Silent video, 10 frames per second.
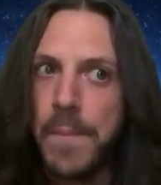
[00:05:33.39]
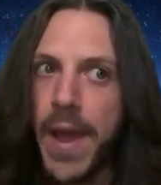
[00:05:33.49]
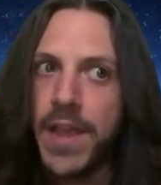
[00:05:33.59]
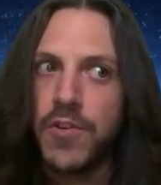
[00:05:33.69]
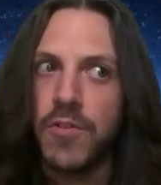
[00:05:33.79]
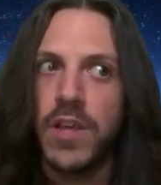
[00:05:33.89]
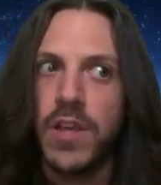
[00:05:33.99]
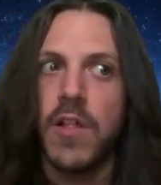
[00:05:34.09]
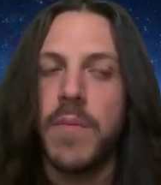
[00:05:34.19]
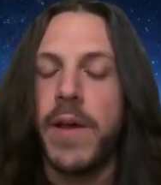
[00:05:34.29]
my journey
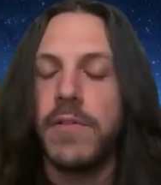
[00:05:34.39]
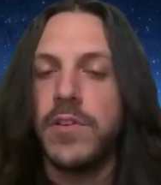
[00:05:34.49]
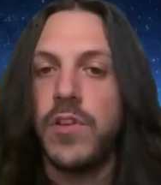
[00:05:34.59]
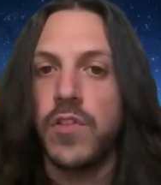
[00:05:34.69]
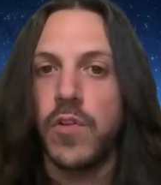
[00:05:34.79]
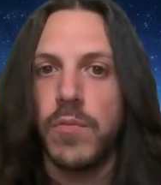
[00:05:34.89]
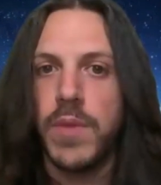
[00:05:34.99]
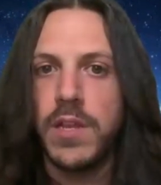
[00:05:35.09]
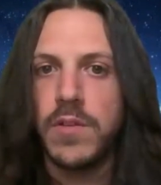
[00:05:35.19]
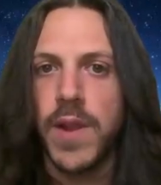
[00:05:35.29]
is all about
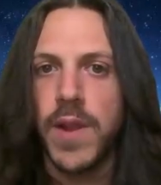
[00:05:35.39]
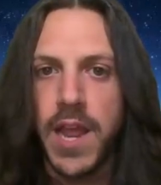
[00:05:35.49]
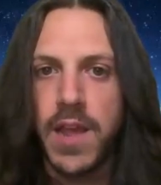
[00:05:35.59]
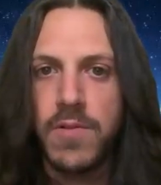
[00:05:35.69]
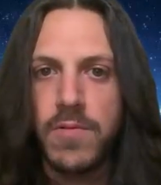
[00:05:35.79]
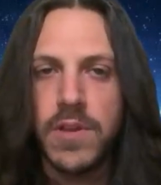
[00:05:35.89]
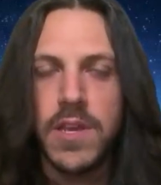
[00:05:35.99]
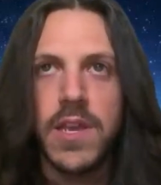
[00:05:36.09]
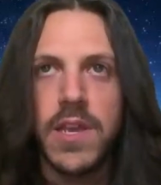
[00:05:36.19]
discernment right now